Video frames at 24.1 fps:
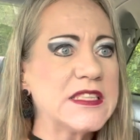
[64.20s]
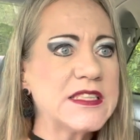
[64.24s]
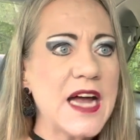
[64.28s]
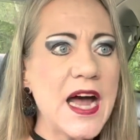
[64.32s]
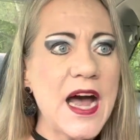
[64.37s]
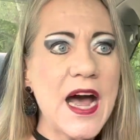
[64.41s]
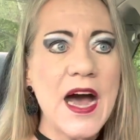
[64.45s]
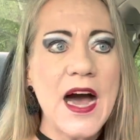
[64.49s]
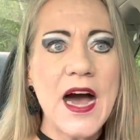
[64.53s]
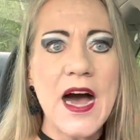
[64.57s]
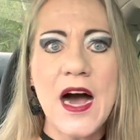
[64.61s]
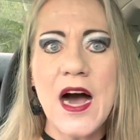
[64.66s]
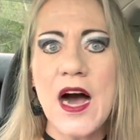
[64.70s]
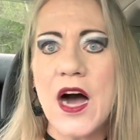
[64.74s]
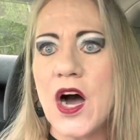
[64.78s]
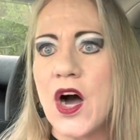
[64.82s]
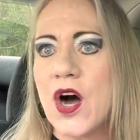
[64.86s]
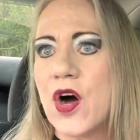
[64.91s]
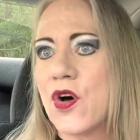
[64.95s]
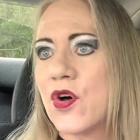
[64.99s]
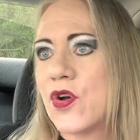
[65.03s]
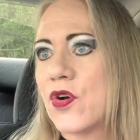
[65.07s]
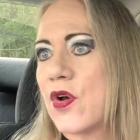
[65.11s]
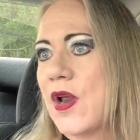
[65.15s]

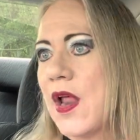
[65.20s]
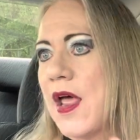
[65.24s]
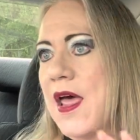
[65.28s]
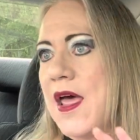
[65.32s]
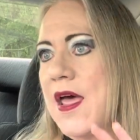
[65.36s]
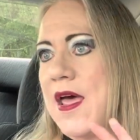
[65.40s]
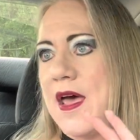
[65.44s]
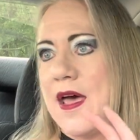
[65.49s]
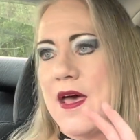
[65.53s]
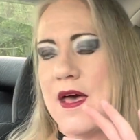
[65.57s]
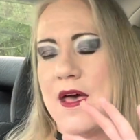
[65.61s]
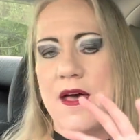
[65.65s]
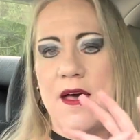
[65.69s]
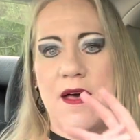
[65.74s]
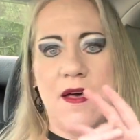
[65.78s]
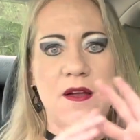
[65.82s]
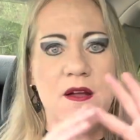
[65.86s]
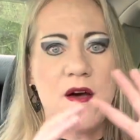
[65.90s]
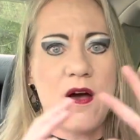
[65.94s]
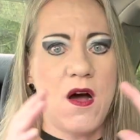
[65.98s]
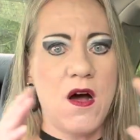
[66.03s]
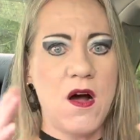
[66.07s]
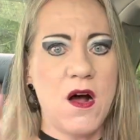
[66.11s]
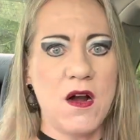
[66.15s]
out and
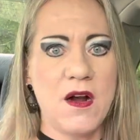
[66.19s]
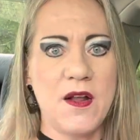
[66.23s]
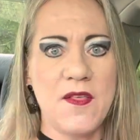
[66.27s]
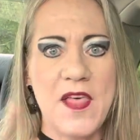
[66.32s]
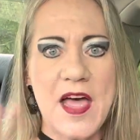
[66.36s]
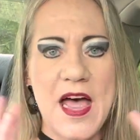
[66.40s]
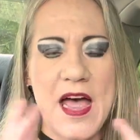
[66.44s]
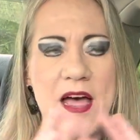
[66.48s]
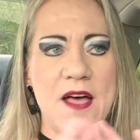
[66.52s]
and all of that,